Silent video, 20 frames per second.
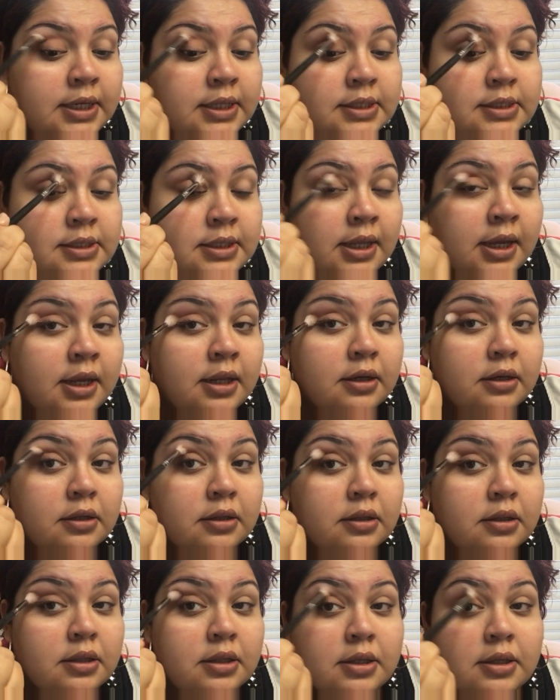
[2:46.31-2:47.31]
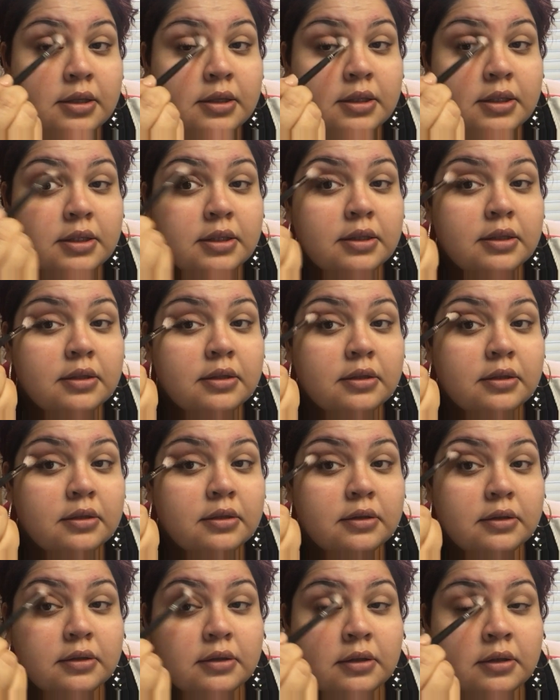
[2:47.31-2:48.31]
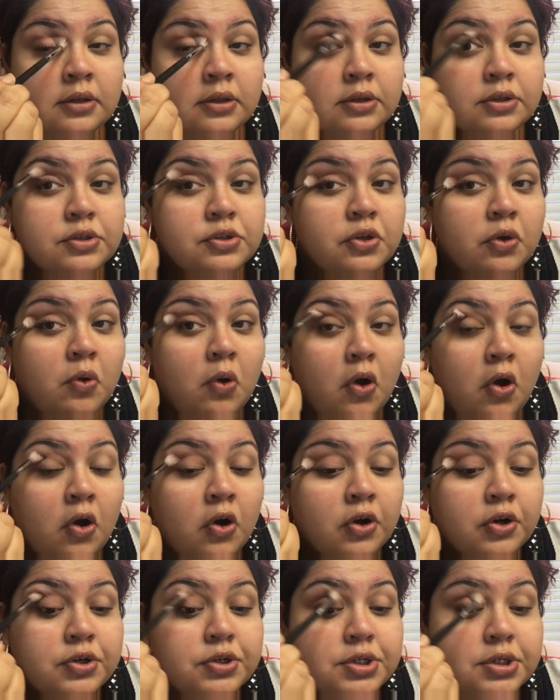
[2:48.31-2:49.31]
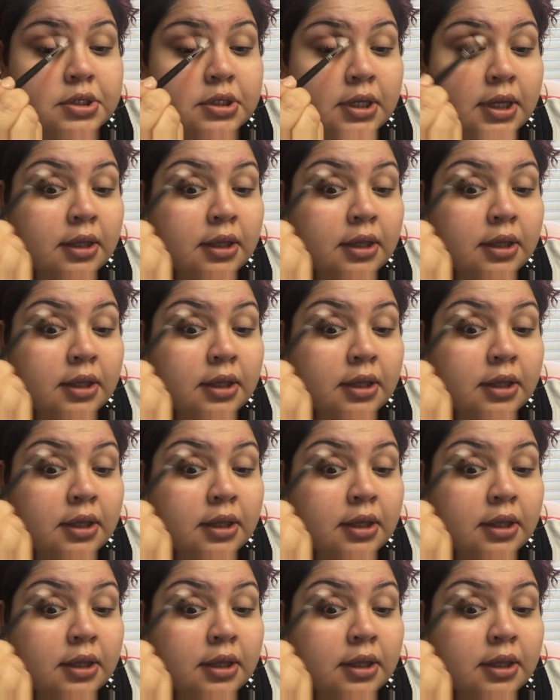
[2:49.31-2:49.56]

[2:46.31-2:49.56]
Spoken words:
is not look so harsh.